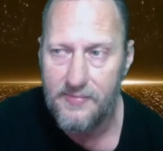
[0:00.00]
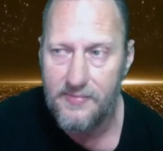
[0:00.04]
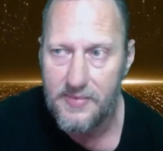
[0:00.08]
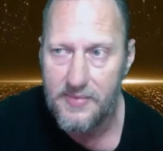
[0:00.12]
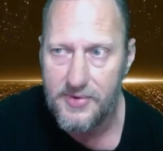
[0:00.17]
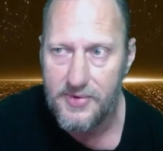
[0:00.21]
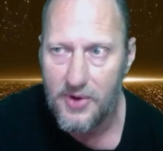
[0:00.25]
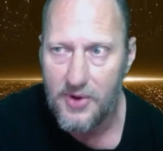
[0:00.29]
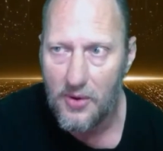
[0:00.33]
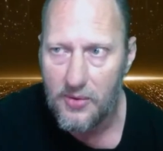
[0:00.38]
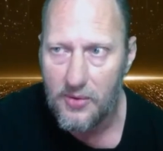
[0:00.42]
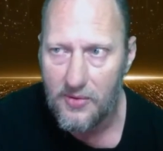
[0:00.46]

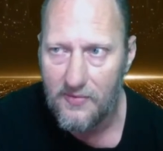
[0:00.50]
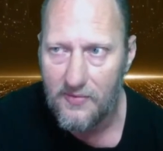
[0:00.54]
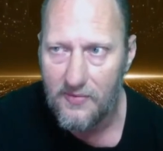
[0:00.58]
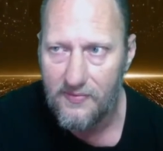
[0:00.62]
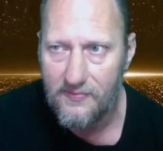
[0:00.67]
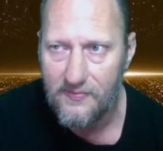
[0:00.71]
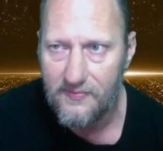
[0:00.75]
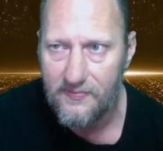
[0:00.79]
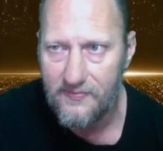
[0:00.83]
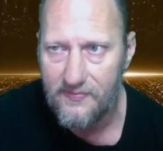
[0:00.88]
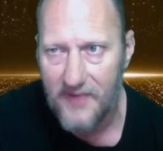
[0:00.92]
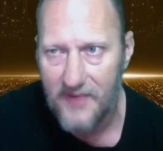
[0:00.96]
total
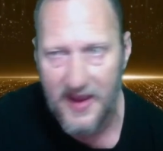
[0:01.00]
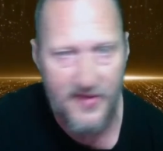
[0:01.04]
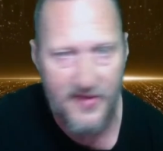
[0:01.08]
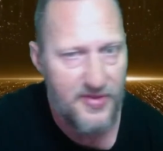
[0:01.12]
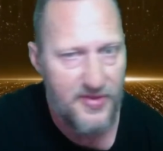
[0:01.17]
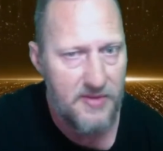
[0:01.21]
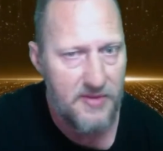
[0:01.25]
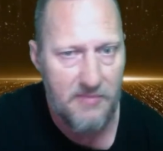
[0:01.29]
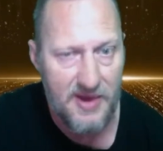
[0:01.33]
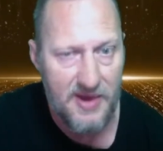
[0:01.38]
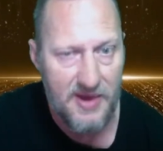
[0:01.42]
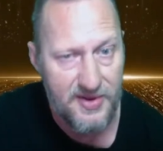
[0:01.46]
faith
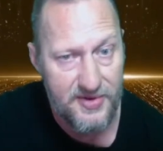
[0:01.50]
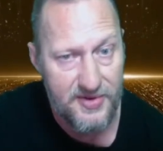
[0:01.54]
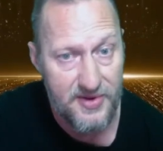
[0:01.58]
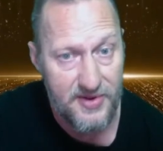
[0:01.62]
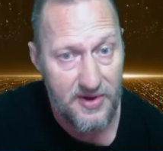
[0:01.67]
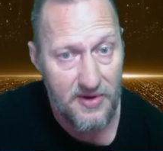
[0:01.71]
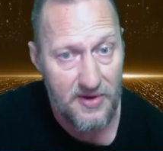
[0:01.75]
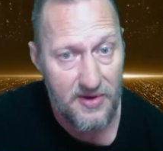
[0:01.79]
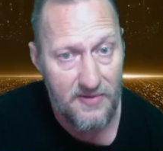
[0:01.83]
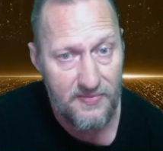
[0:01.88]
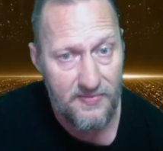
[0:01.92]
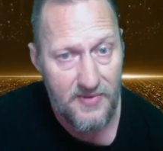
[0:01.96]
in
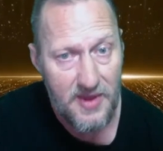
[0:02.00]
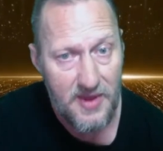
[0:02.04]
myself